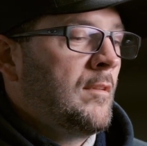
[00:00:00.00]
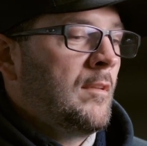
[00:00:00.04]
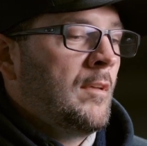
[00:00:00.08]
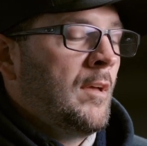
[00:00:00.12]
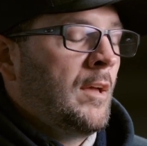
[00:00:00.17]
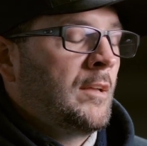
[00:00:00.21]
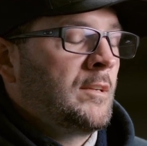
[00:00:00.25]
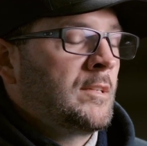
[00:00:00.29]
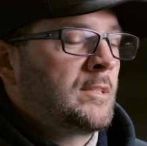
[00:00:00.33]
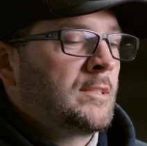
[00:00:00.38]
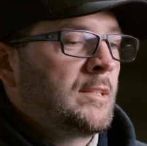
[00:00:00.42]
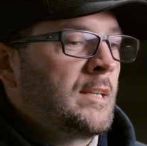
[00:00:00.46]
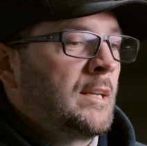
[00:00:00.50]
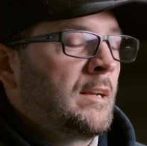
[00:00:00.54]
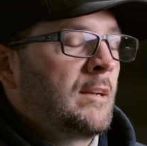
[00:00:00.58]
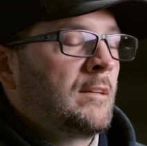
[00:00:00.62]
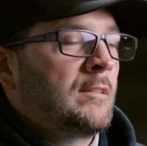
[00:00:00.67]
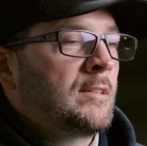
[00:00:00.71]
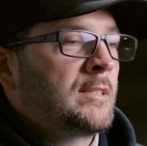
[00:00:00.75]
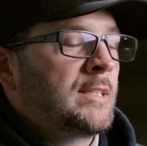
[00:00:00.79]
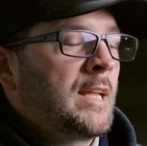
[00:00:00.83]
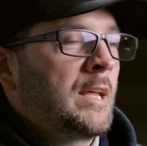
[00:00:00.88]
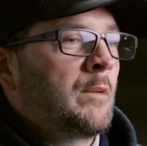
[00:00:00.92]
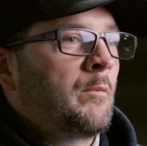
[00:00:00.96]
didn't
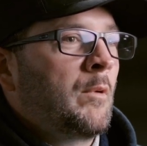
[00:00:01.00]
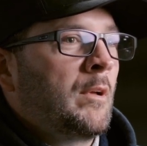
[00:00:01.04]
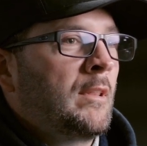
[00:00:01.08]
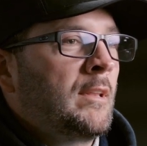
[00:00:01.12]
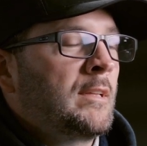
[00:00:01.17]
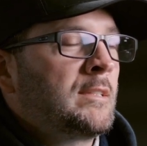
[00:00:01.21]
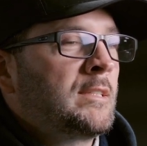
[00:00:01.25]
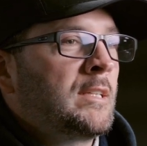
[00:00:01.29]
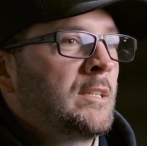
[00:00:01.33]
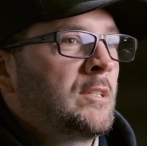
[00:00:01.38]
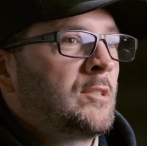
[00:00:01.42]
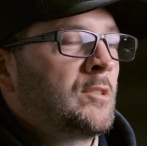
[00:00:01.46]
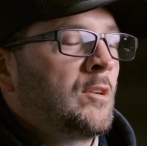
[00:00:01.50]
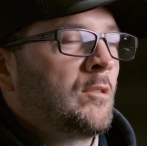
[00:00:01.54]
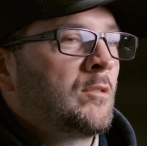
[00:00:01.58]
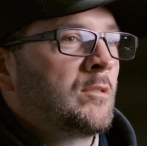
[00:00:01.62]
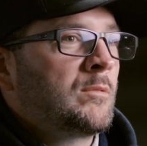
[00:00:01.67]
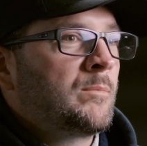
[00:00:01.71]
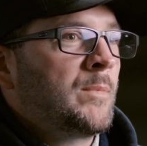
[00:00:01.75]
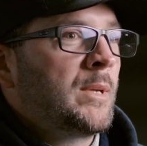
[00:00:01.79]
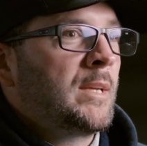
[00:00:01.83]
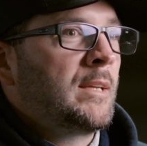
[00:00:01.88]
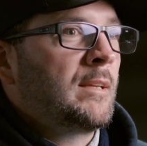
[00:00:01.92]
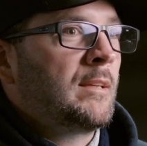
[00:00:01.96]
understand why Lindsay chose
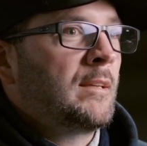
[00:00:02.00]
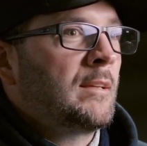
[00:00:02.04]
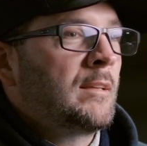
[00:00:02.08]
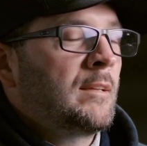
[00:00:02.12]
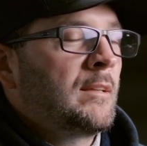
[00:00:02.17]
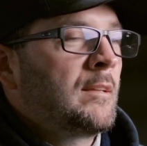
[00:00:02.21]
me.